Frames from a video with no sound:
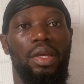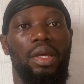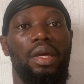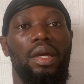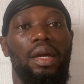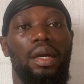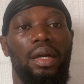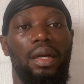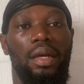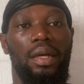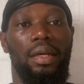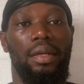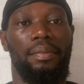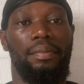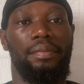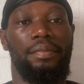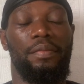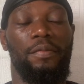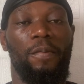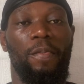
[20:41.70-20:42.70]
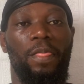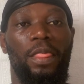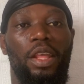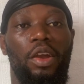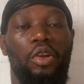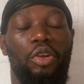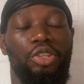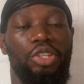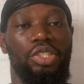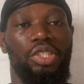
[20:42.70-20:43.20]

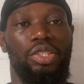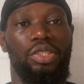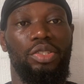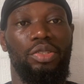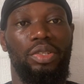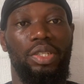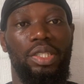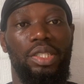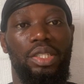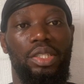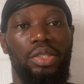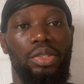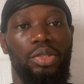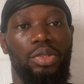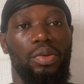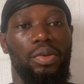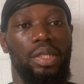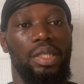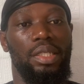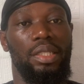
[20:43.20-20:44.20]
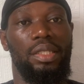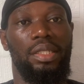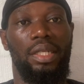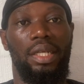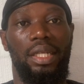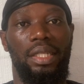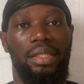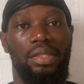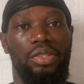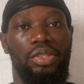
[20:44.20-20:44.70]
all you just have to do is install it
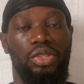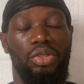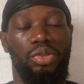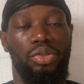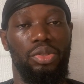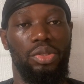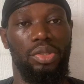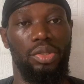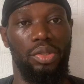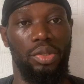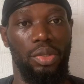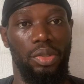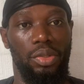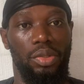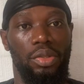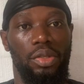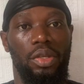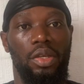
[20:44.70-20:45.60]
and you're good to go.